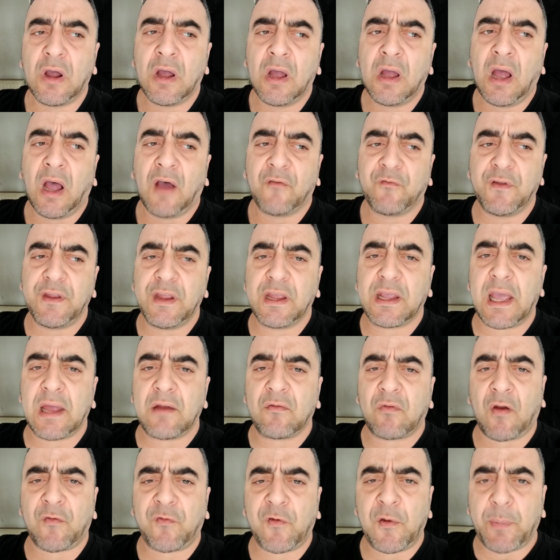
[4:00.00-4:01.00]
I think you're
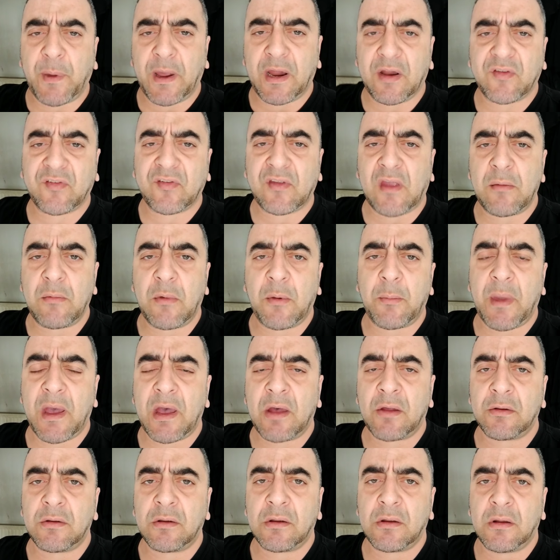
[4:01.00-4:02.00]
getting roughly about the same
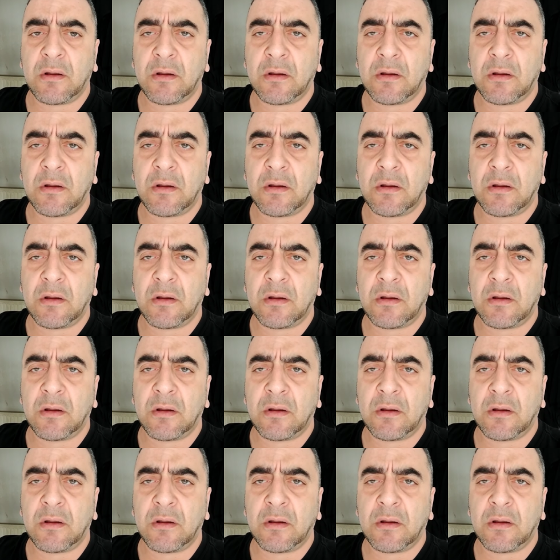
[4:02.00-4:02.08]
amount.